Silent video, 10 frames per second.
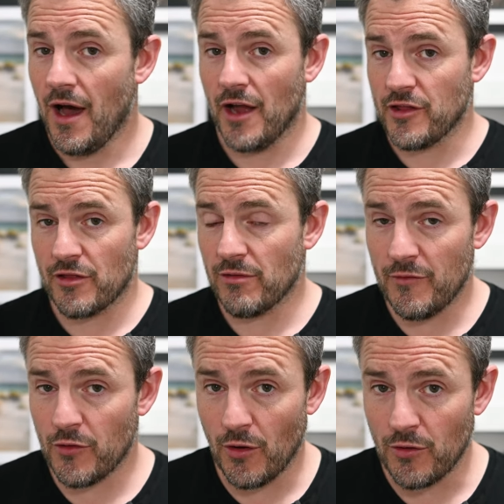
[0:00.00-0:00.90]
I just
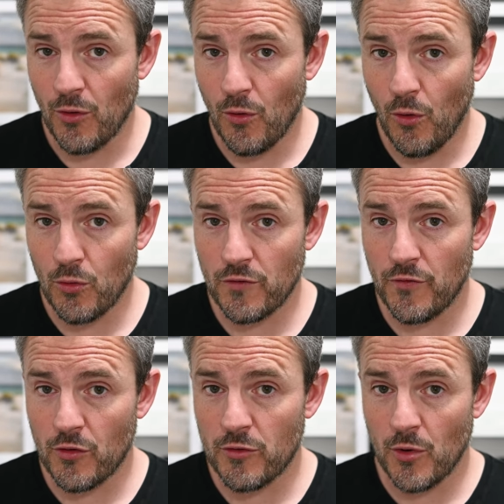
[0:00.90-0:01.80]
left it on
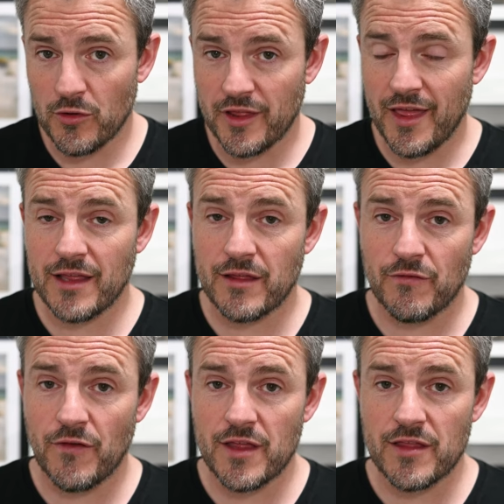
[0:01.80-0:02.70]
autofocus mode, detecting
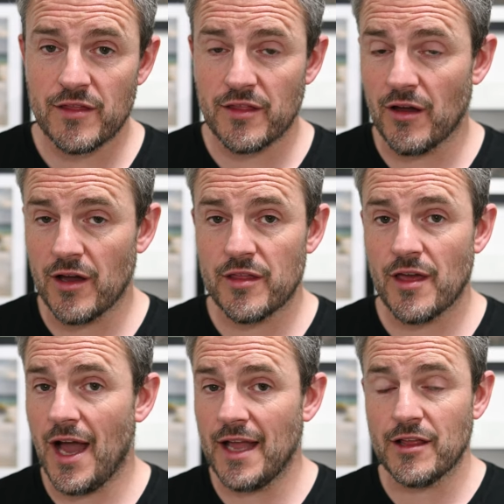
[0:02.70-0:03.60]
faces and eyes,
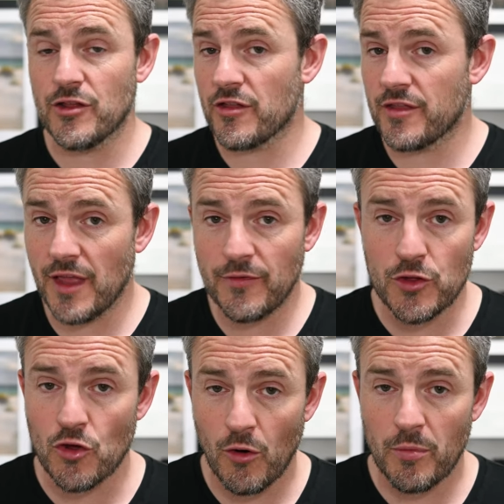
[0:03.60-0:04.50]
and it just did
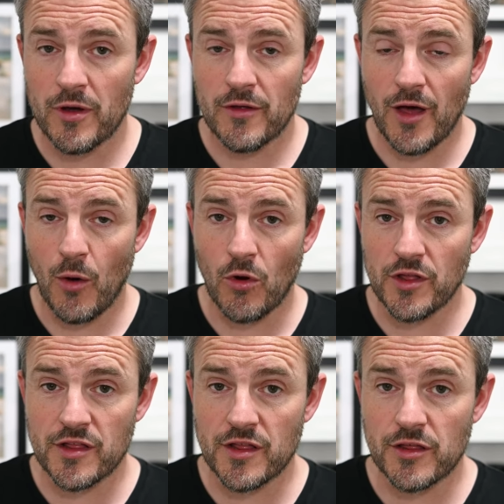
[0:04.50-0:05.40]
the job that I
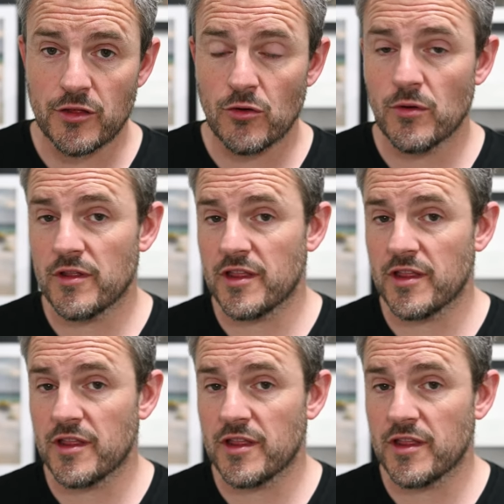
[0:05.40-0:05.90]
wanted it to do.